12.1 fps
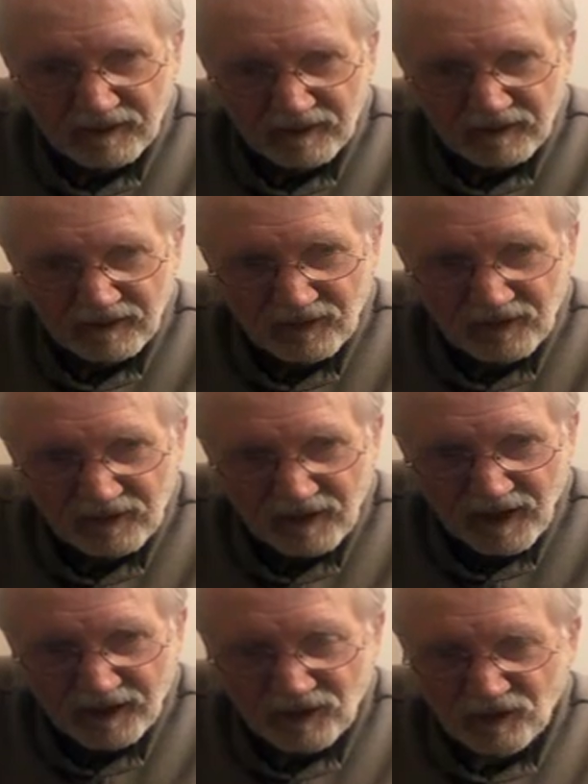You know,
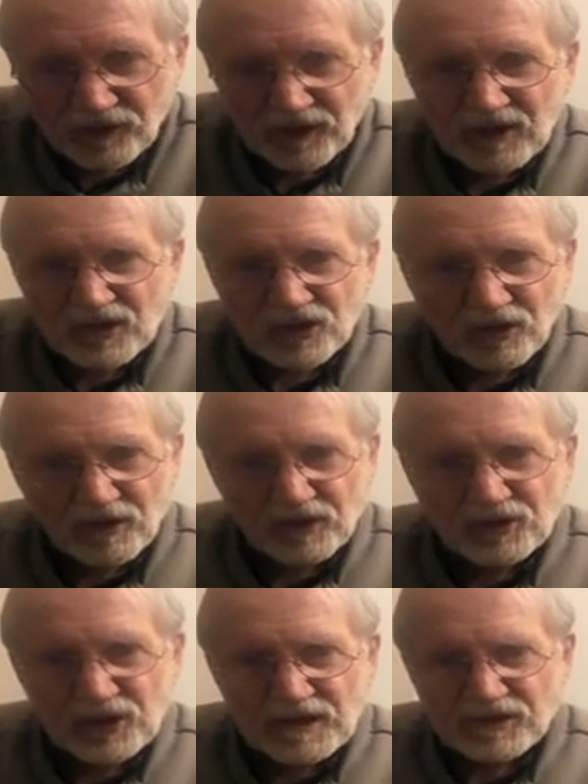I don't think
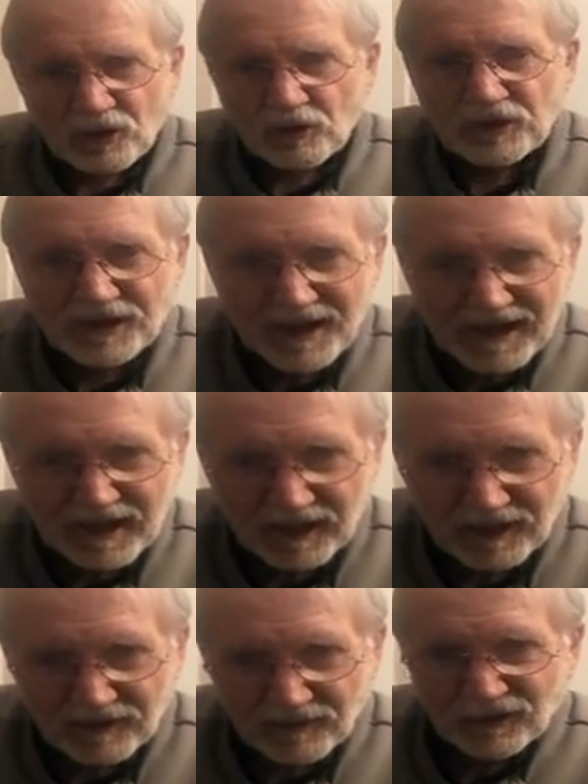she's
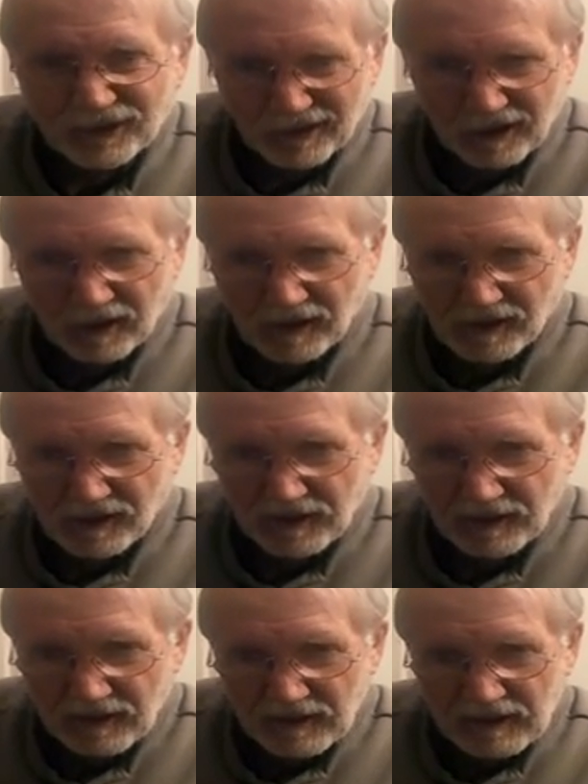ordained of God
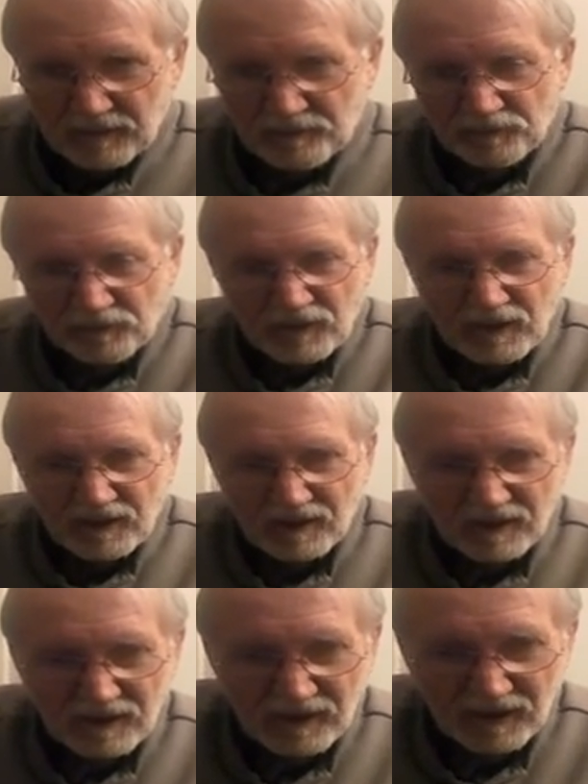
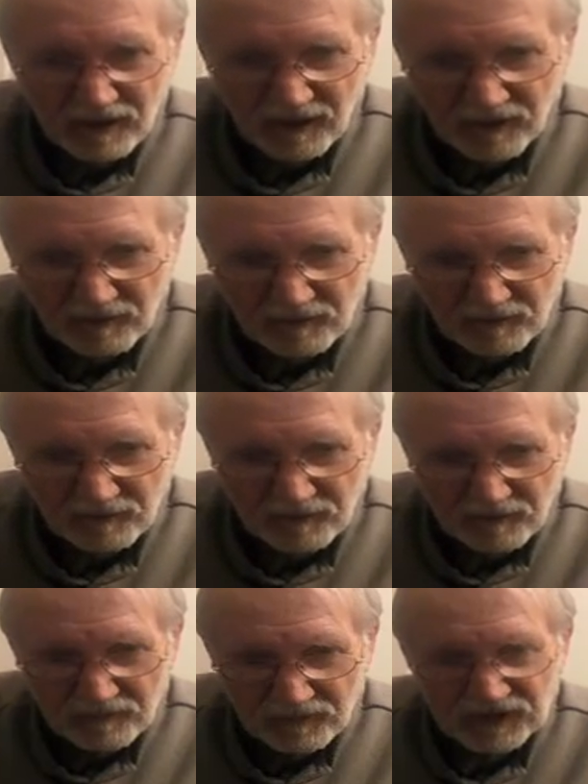
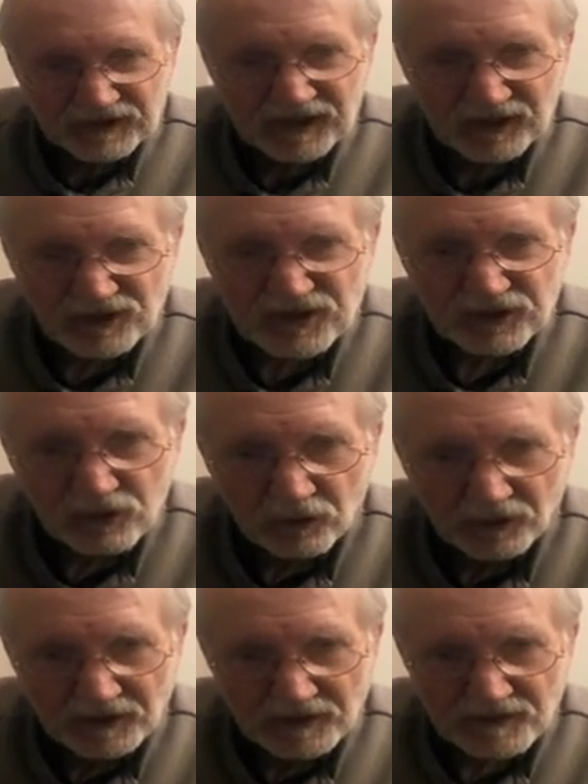to tell
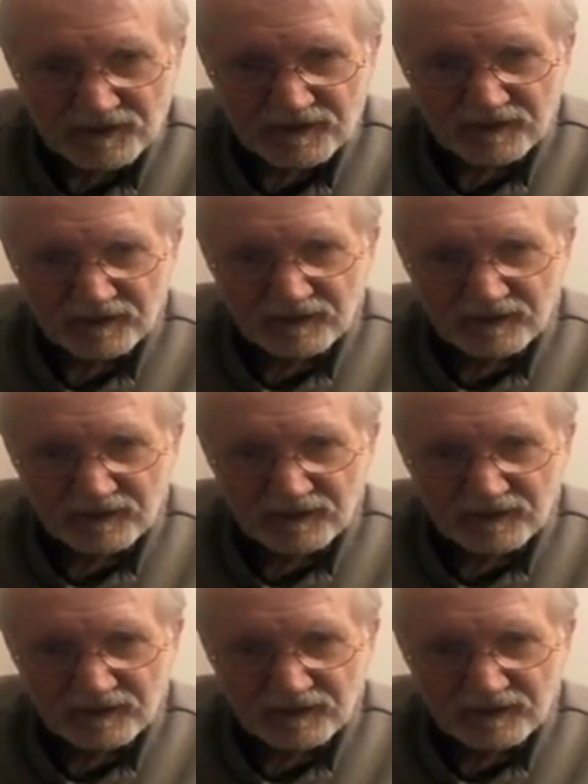stories.